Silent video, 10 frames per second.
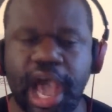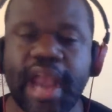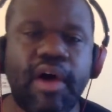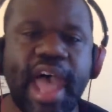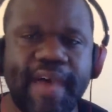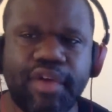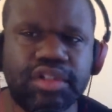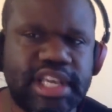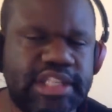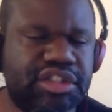I don't have
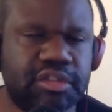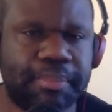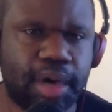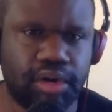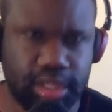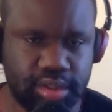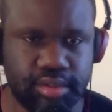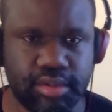those issues in Poland,